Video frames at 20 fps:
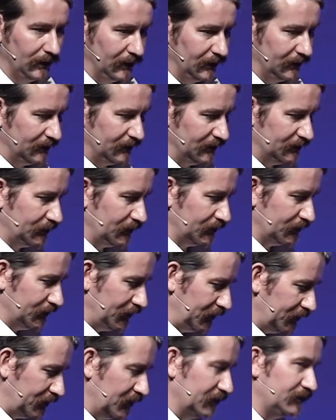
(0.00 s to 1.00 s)
and this does
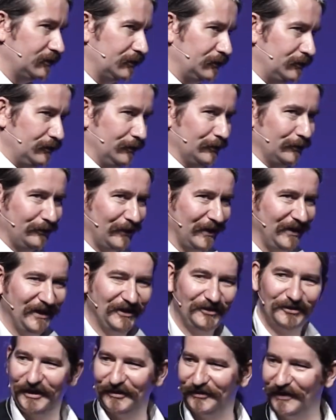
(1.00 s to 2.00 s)
not constitute
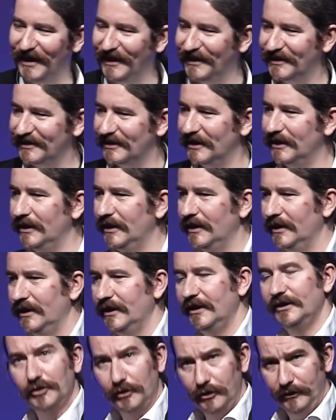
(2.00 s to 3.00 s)
financial advice,
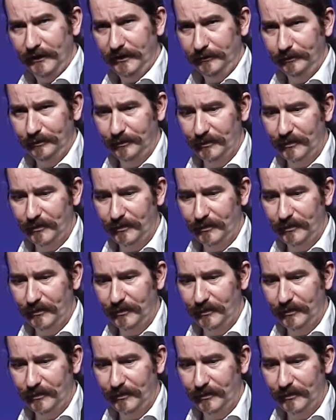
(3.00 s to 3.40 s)
it's over.